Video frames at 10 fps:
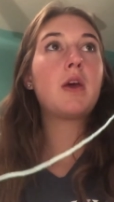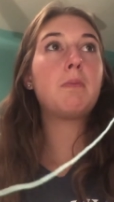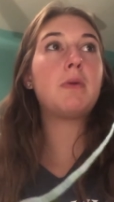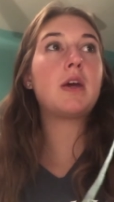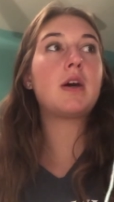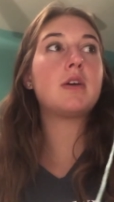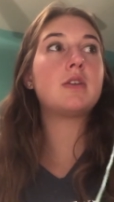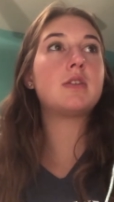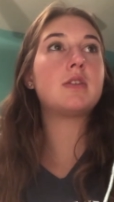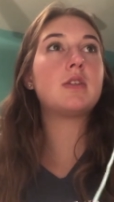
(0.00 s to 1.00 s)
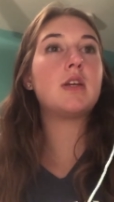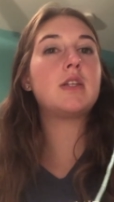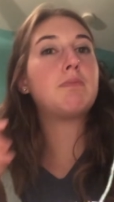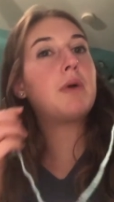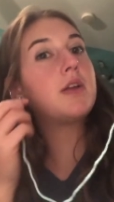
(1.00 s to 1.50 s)
because it
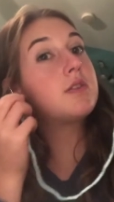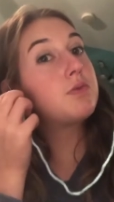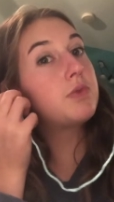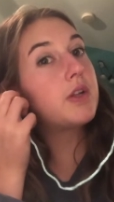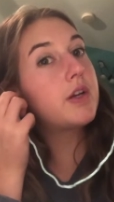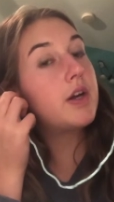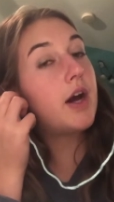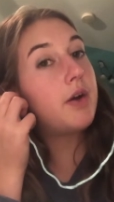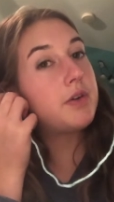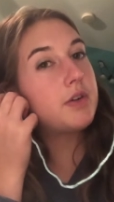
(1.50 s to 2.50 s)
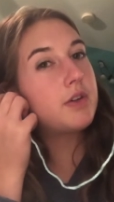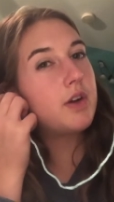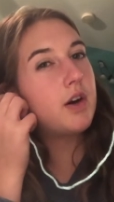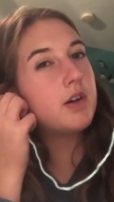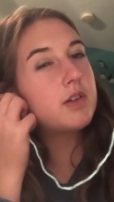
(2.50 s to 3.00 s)
depends really on how your
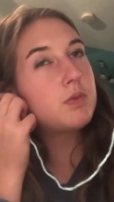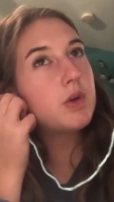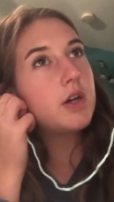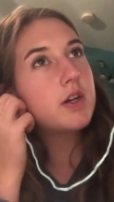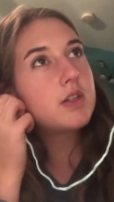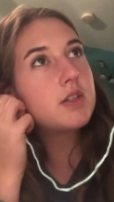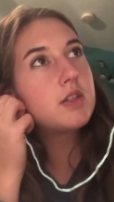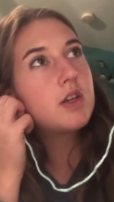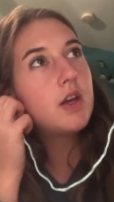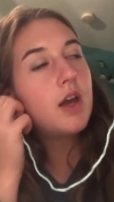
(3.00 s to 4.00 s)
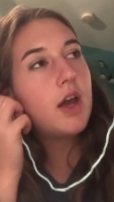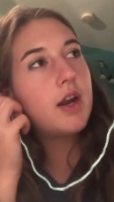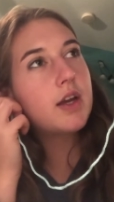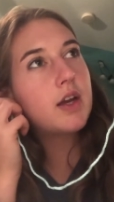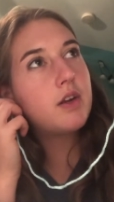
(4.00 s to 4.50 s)
yarn works. And
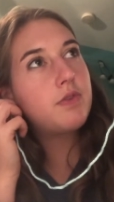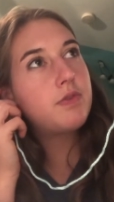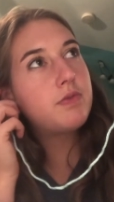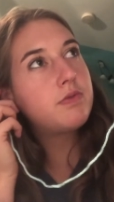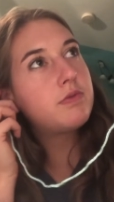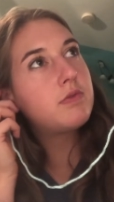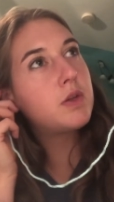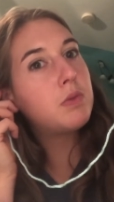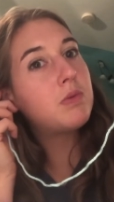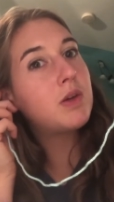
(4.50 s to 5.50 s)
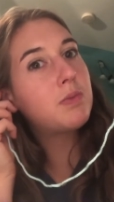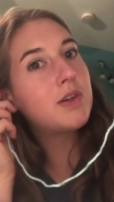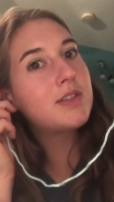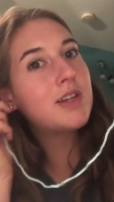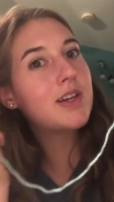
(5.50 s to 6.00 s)
again, if you meet me in
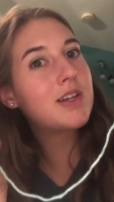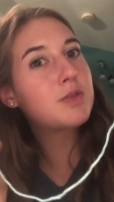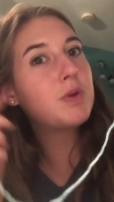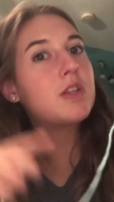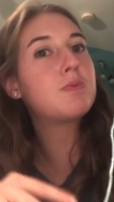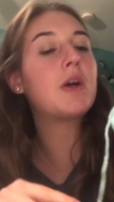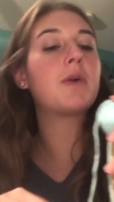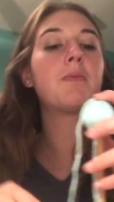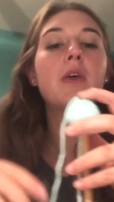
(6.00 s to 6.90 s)
person, I can explain this better.